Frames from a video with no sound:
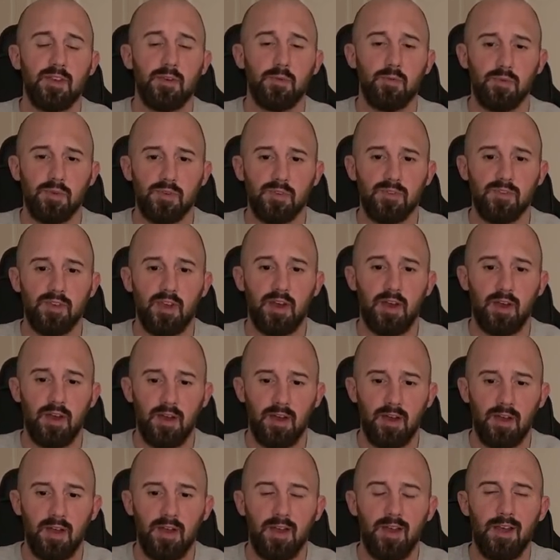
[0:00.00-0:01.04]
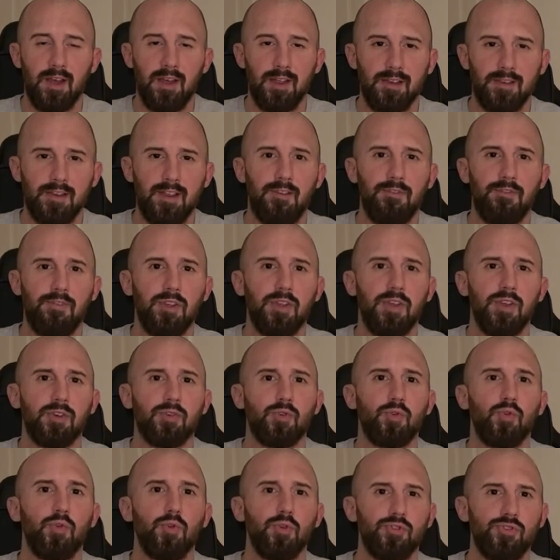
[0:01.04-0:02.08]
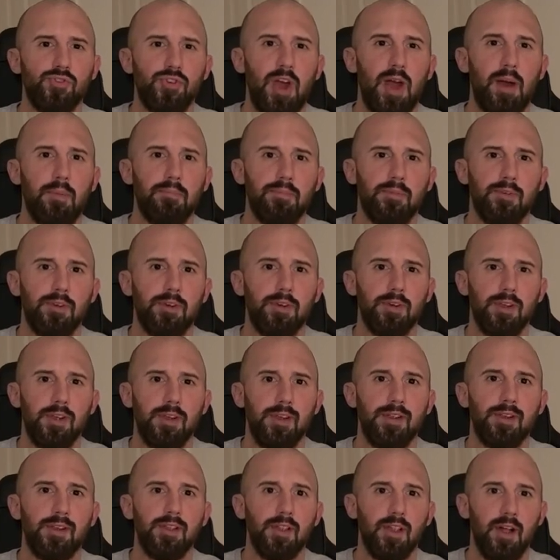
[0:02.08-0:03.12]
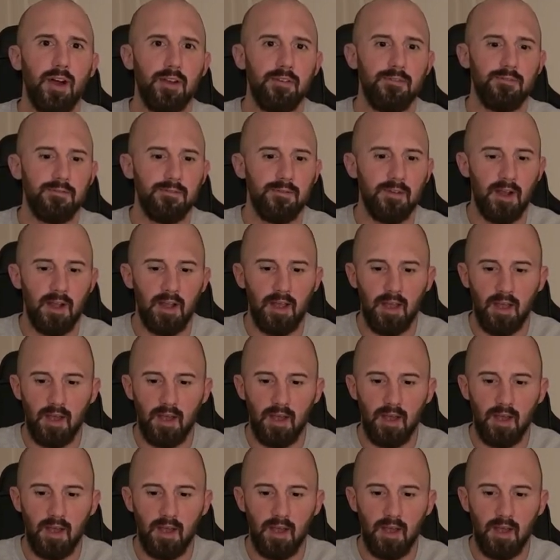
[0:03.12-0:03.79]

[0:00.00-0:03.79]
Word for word: It was uh, definitely a cool chapter in life.